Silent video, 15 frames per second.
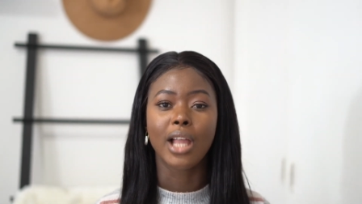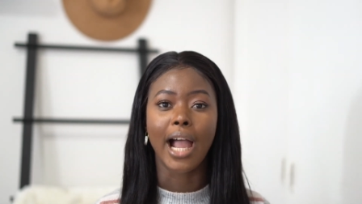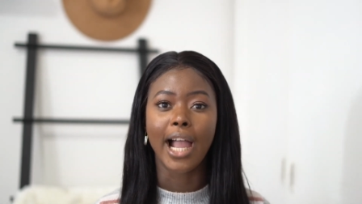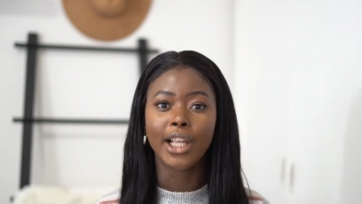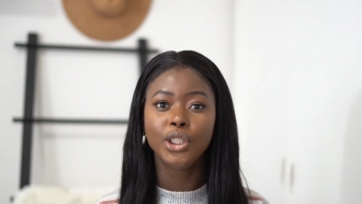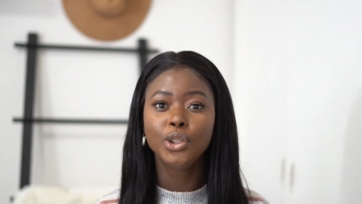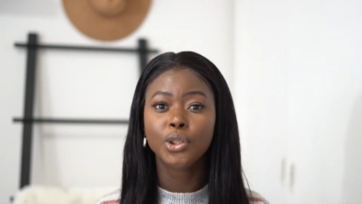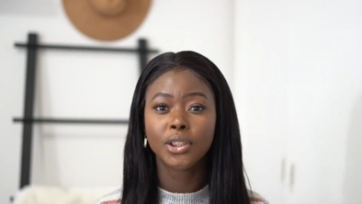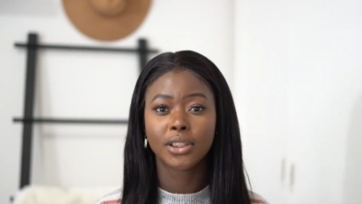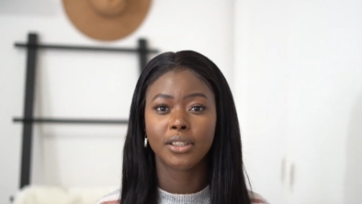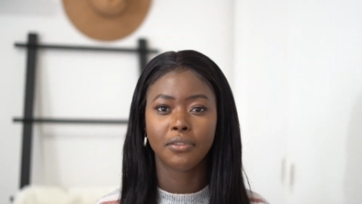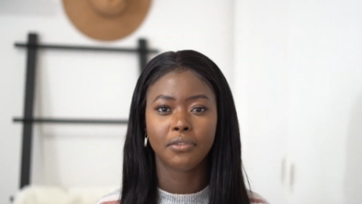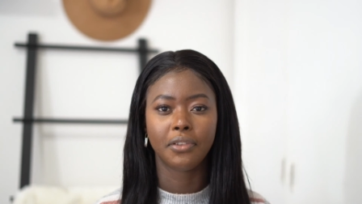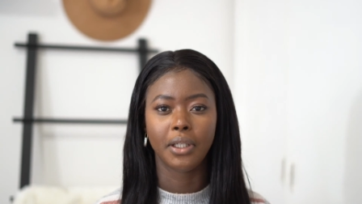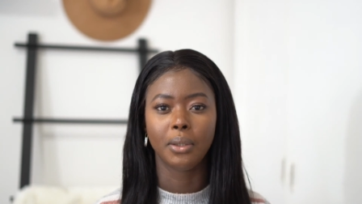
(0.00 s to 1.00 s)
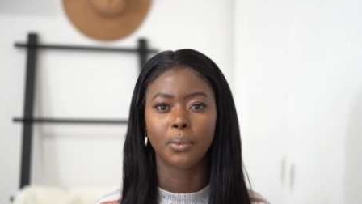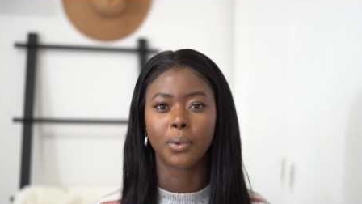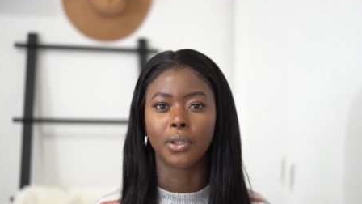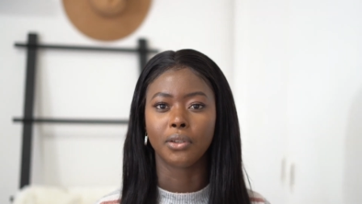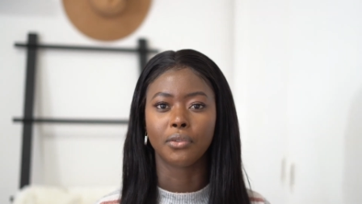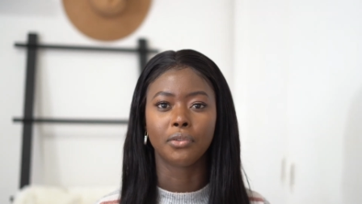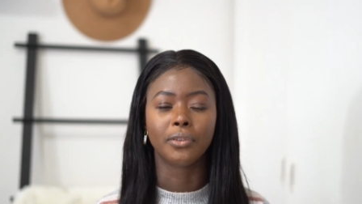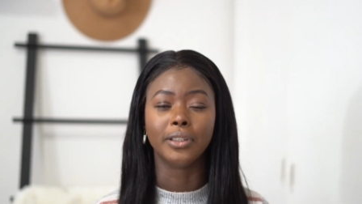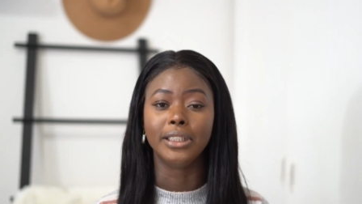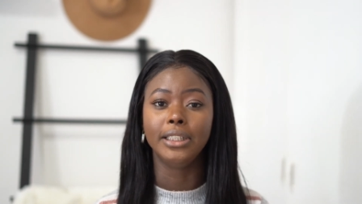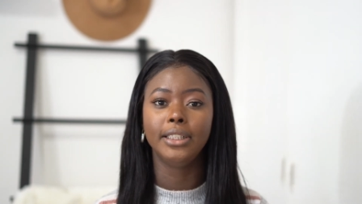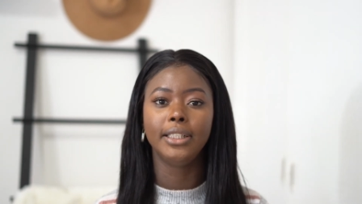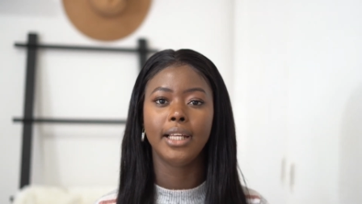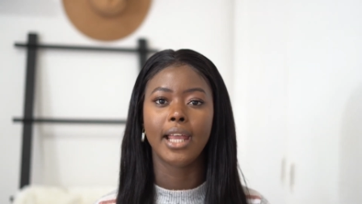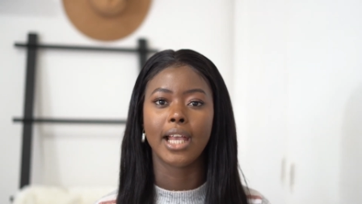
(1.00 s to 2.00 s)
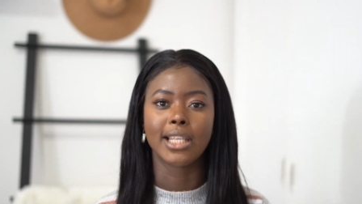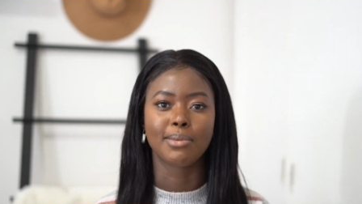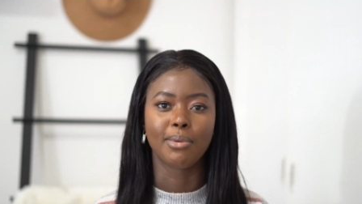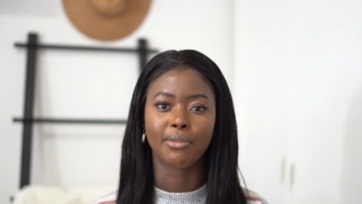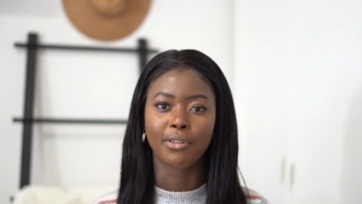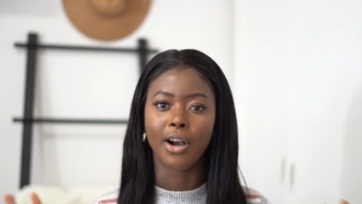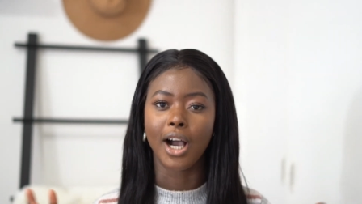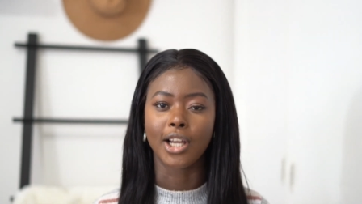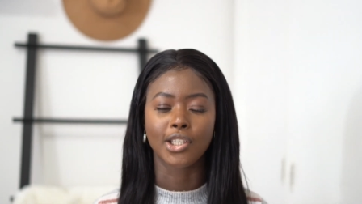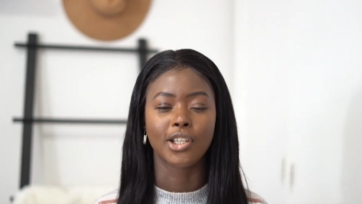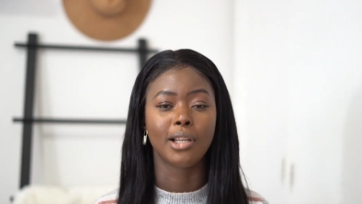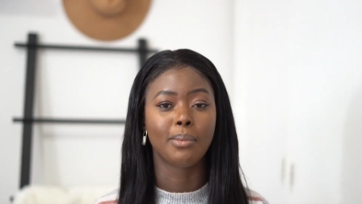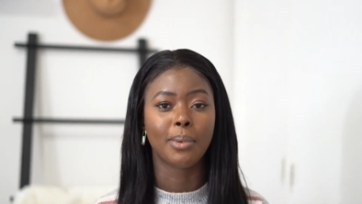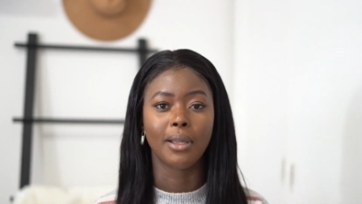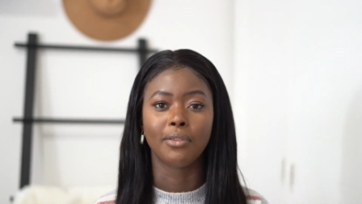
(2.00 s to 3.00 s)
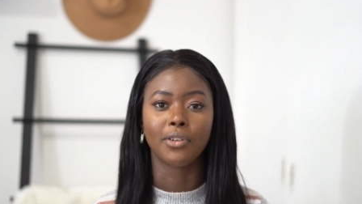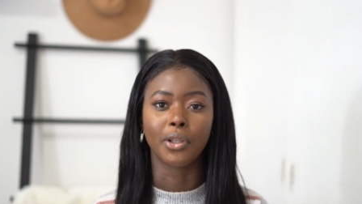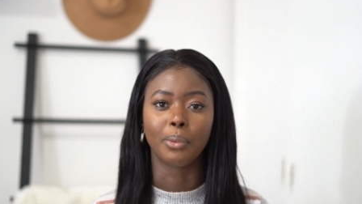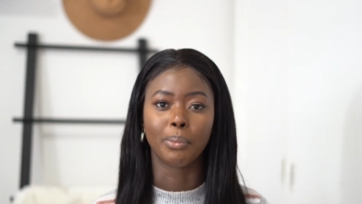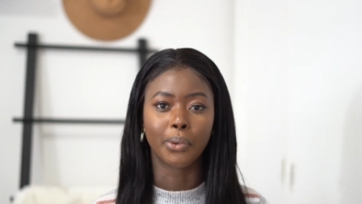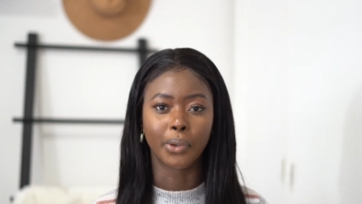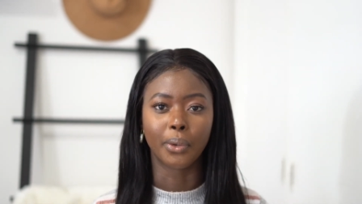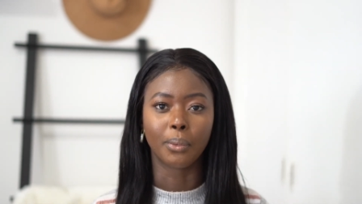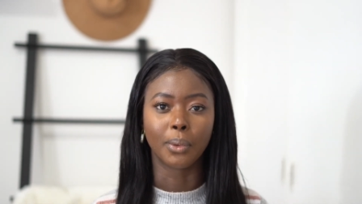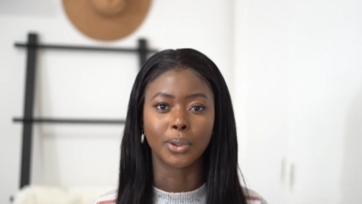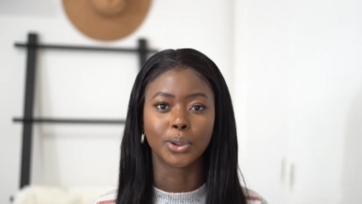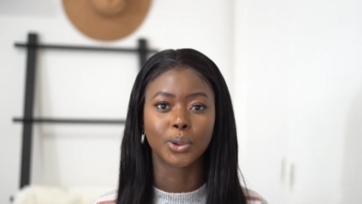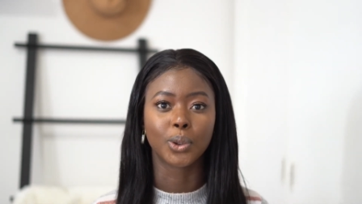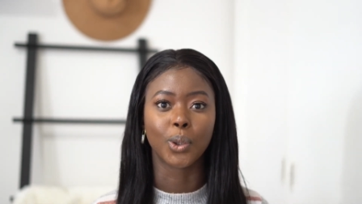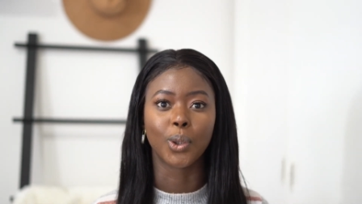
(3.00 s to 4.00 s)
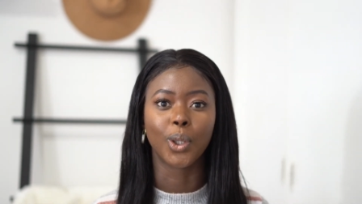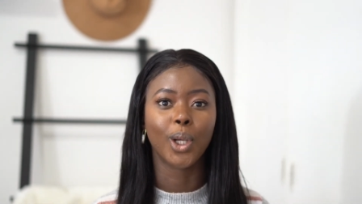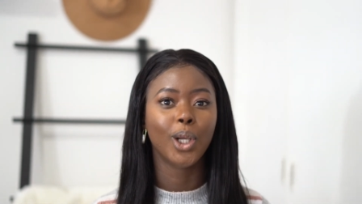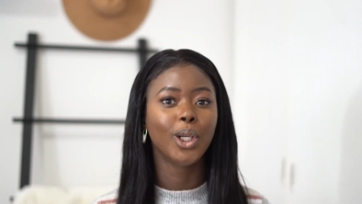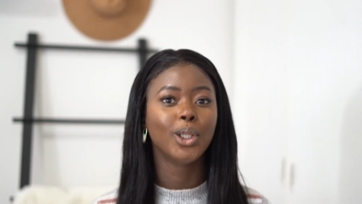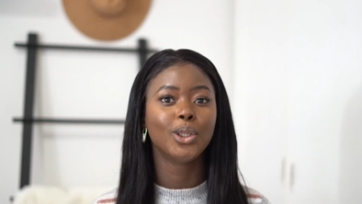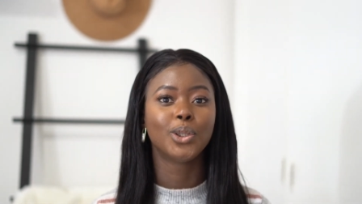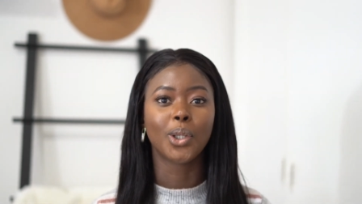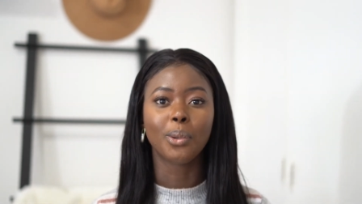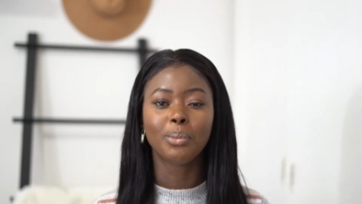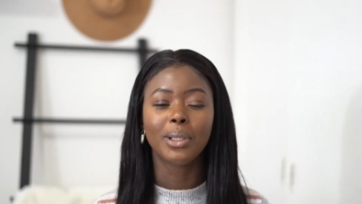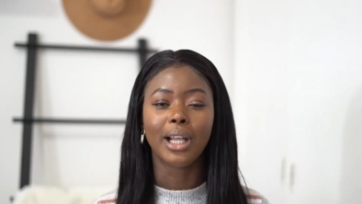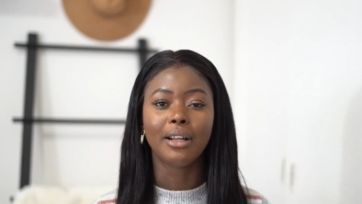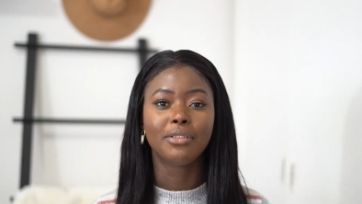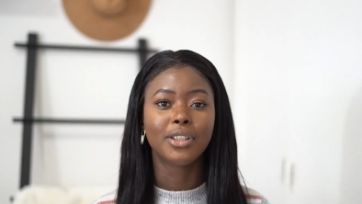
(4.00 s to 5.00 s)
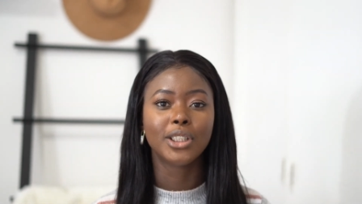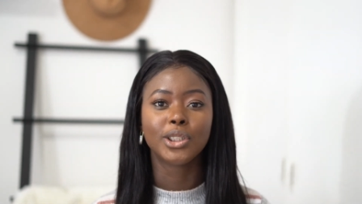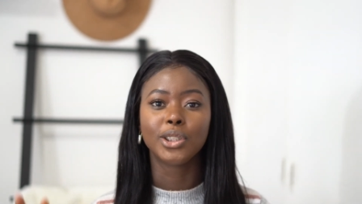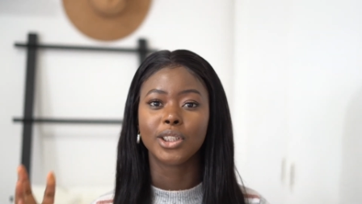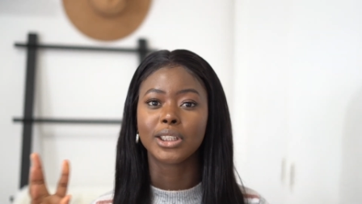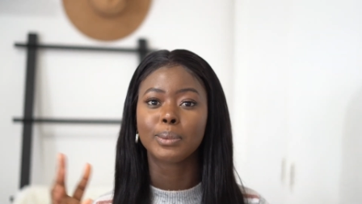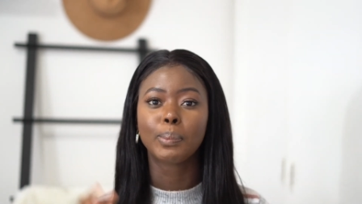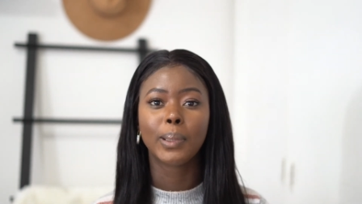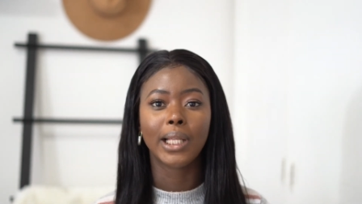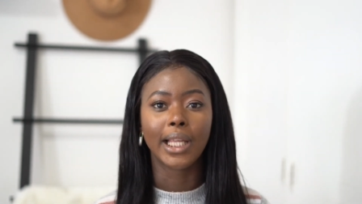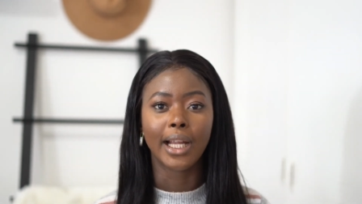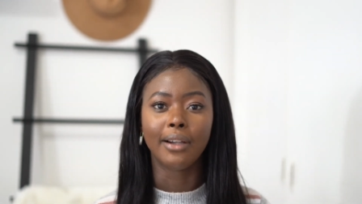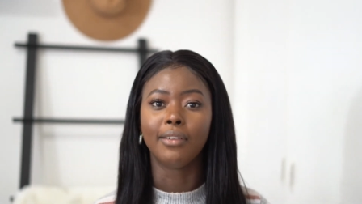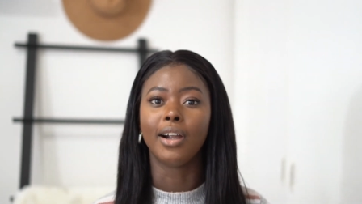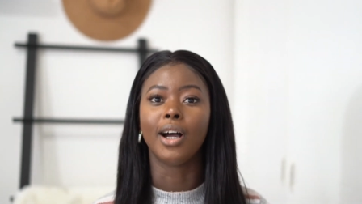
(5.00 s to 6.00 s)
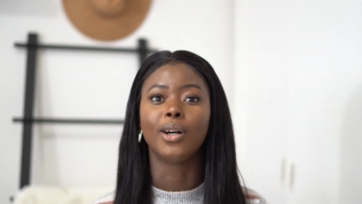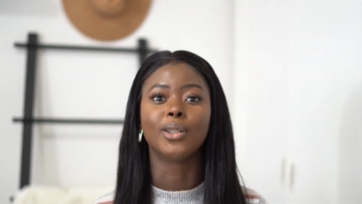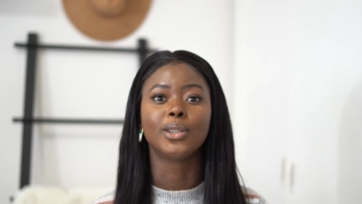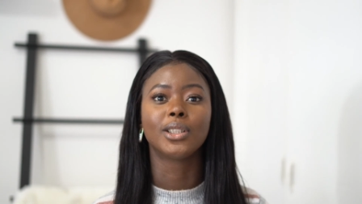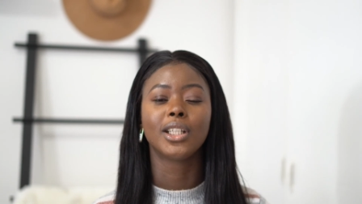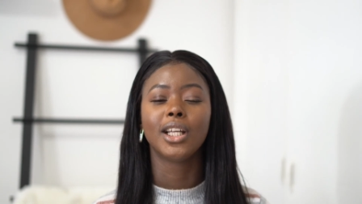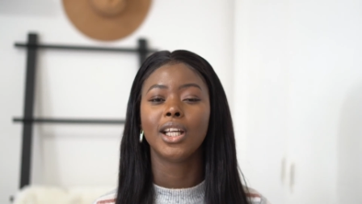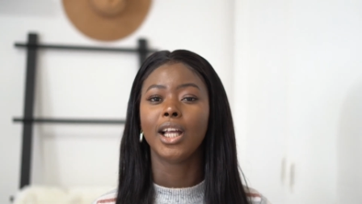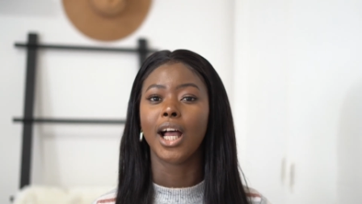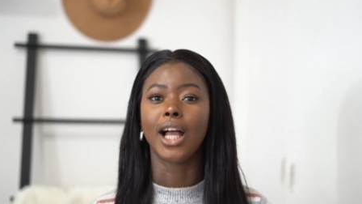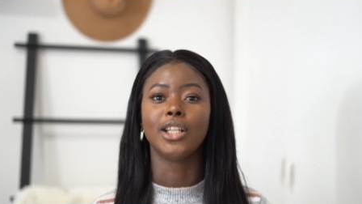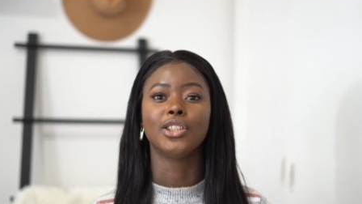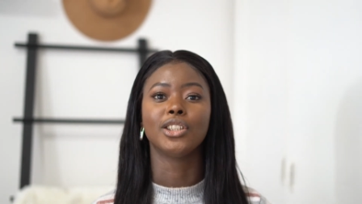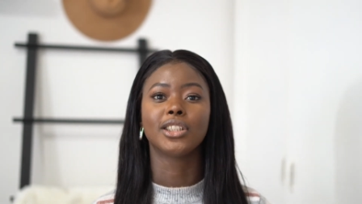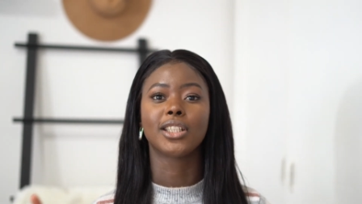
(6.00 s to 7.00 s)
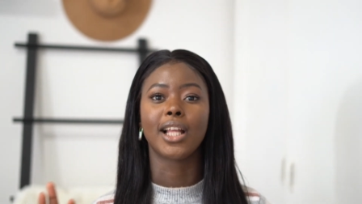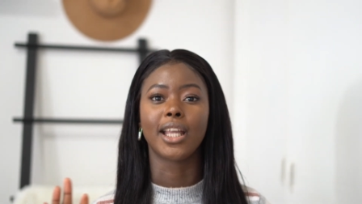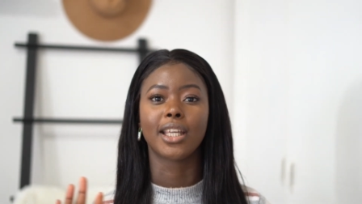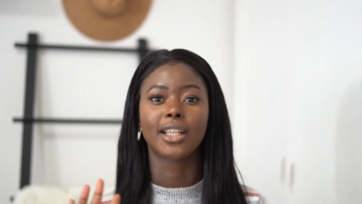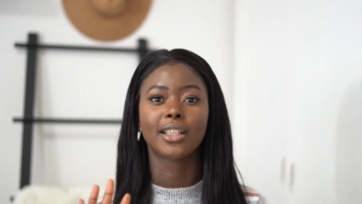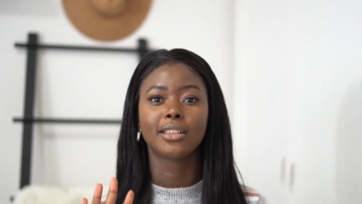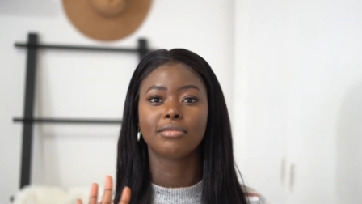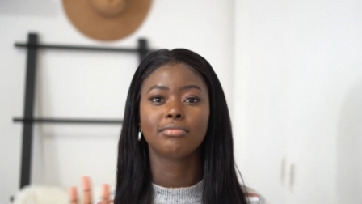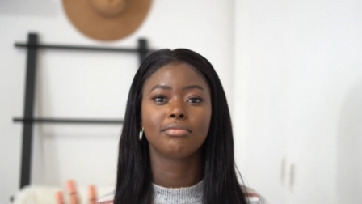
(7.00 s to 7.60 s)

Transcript: I used the free one for years before actually paying for the pro one. So don't be afraid to just play around and just like